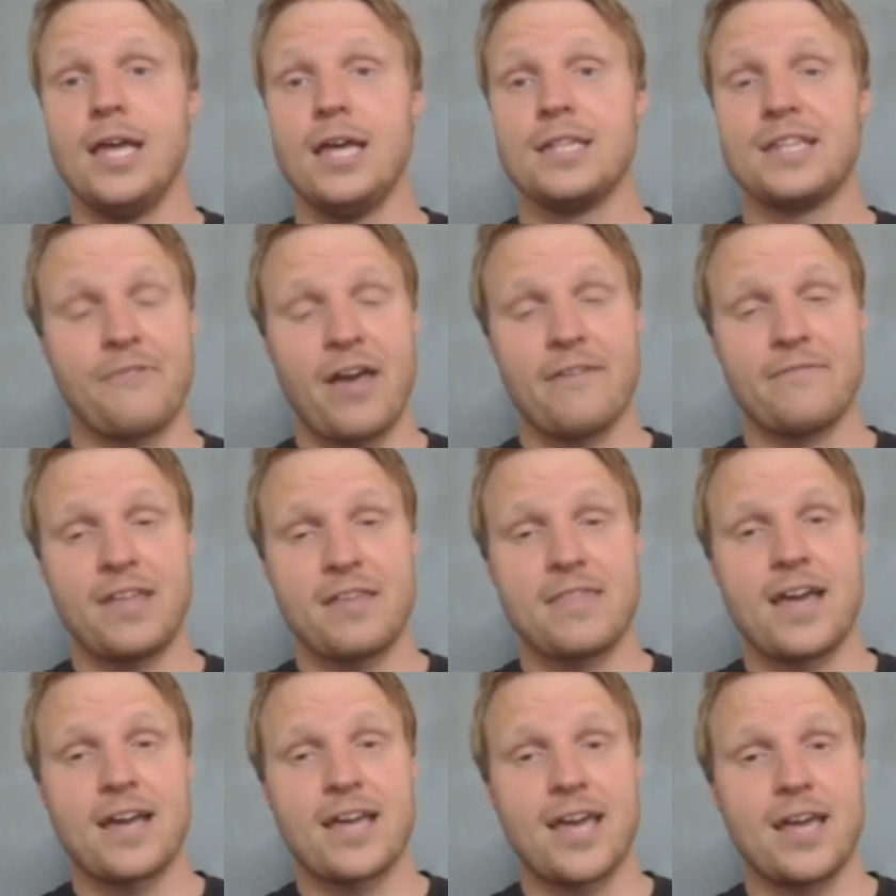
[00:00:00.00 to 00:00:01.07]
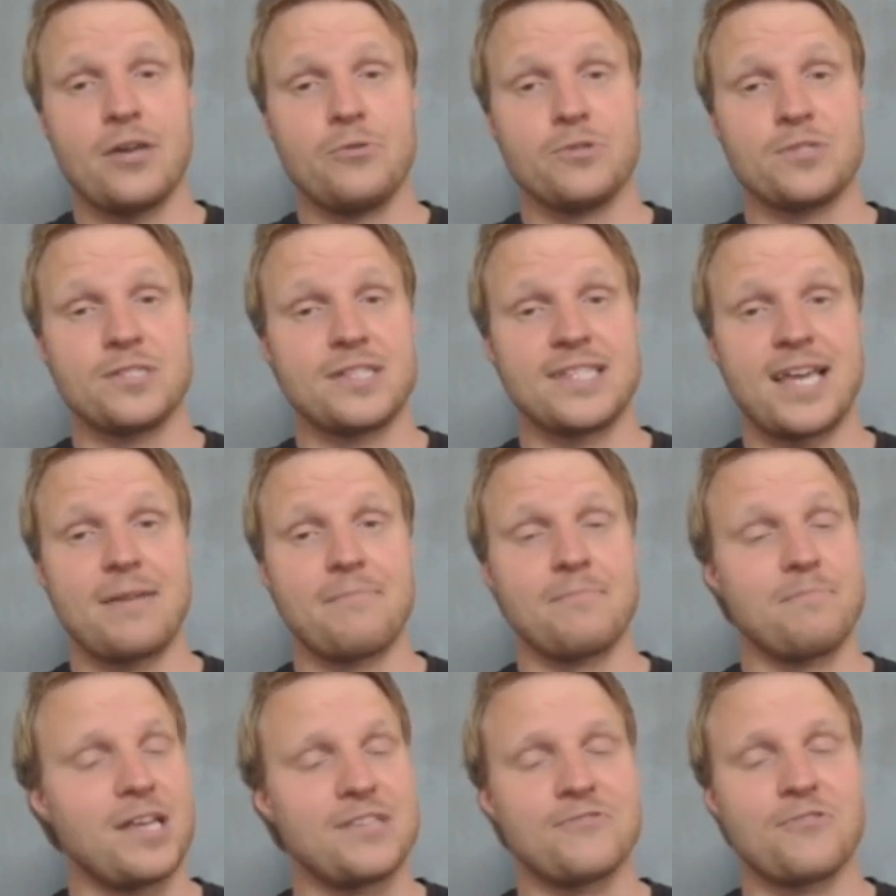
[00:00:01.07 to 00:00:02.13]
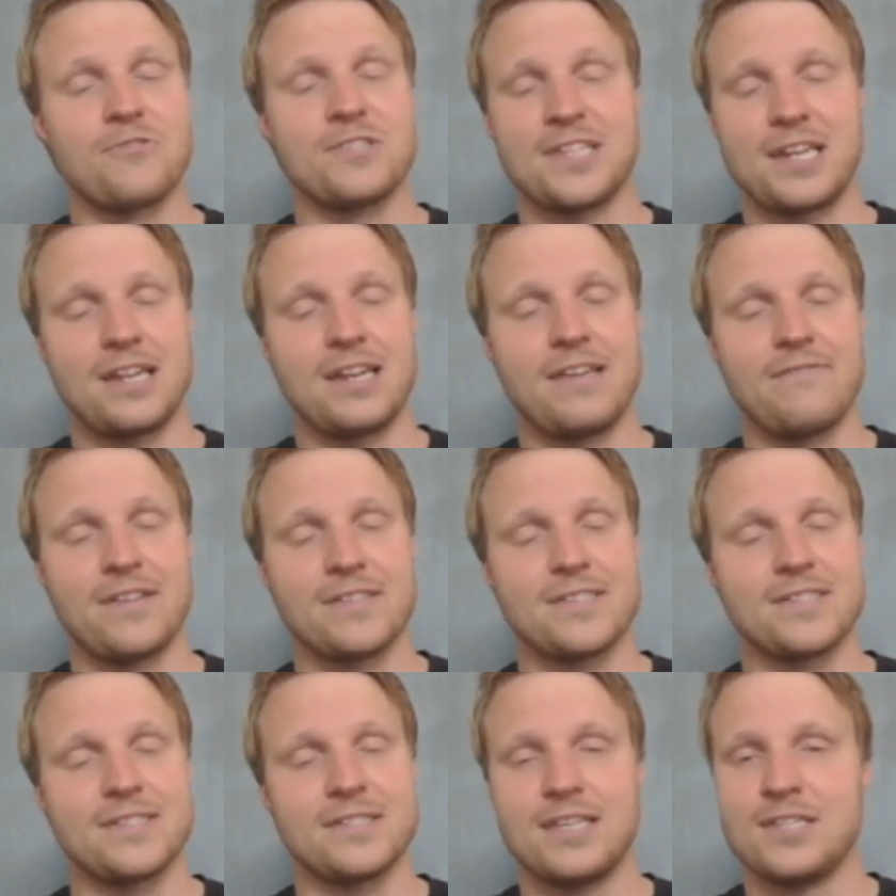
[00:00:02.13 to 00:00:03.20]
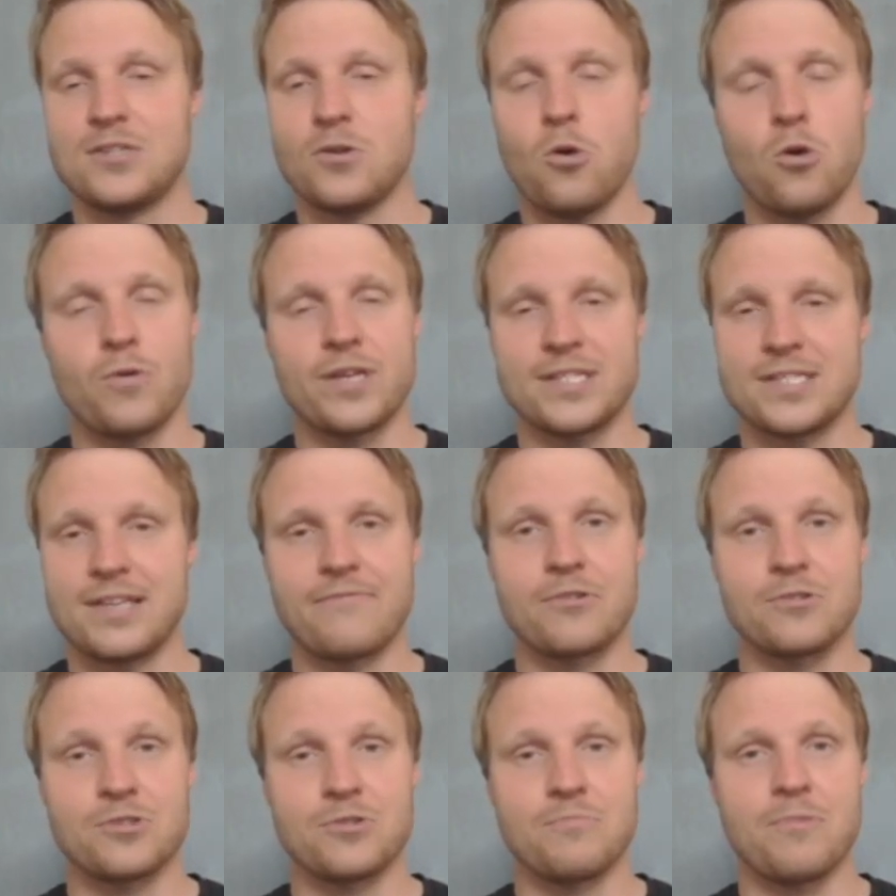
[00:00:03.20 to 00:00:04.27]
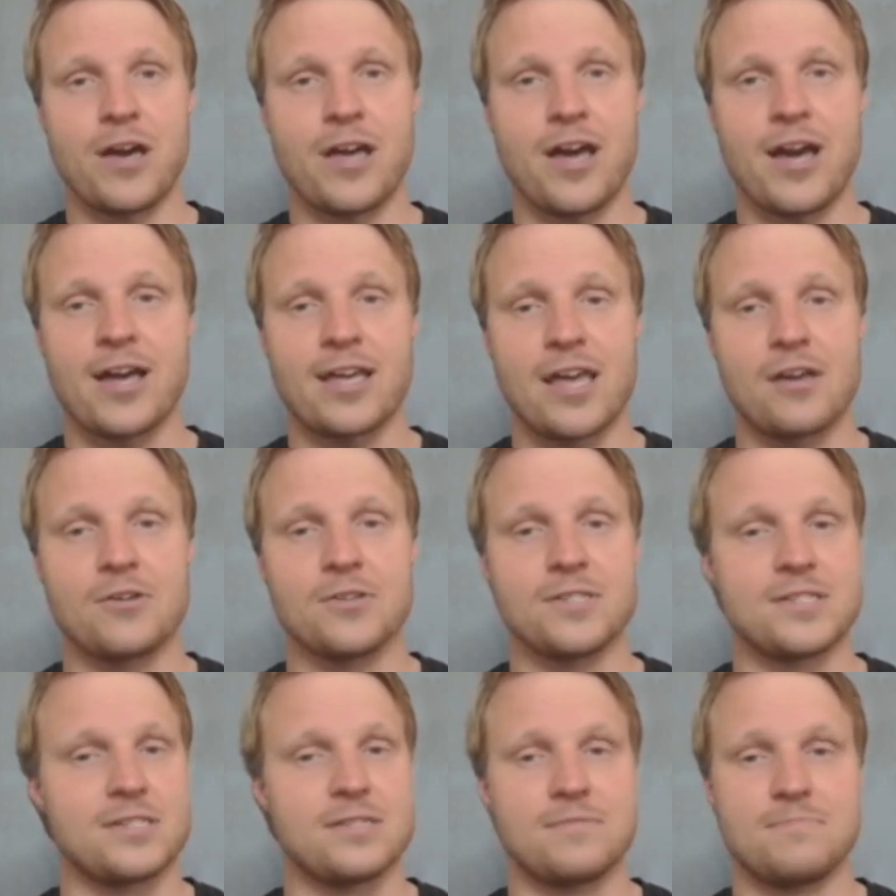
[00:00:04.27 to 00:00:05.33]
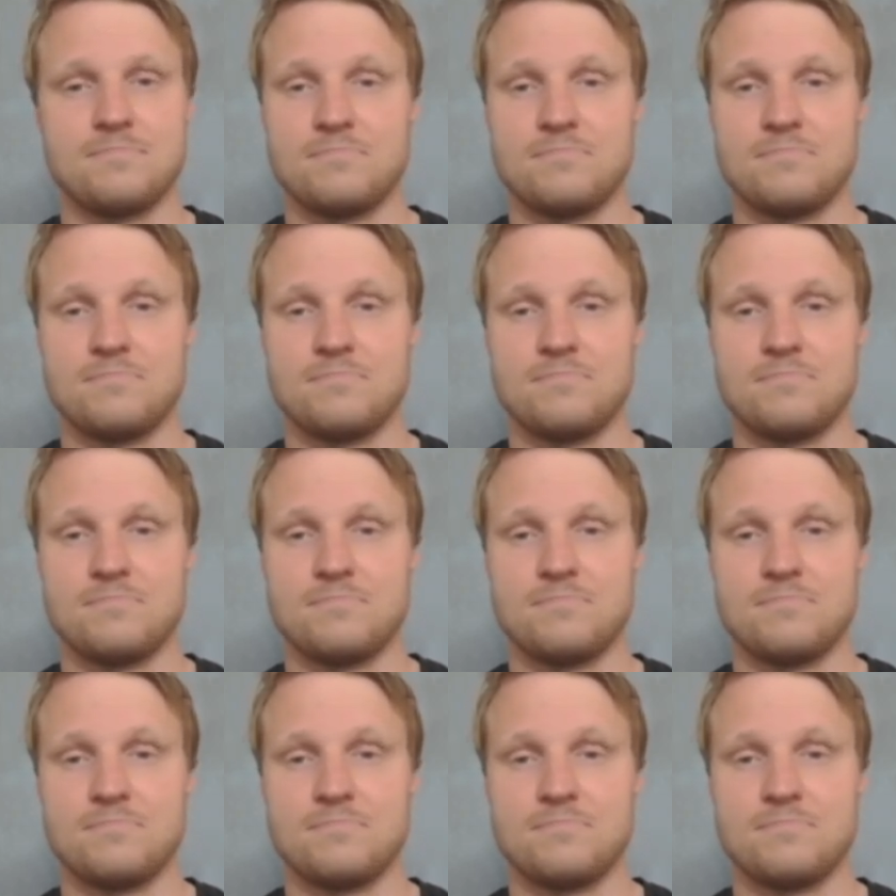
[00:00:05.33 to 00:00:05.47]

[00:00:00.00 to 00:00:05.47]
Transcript: Then we have Nathan Ake, who is the same, plays for City defense. It's always difficult to buy Ake because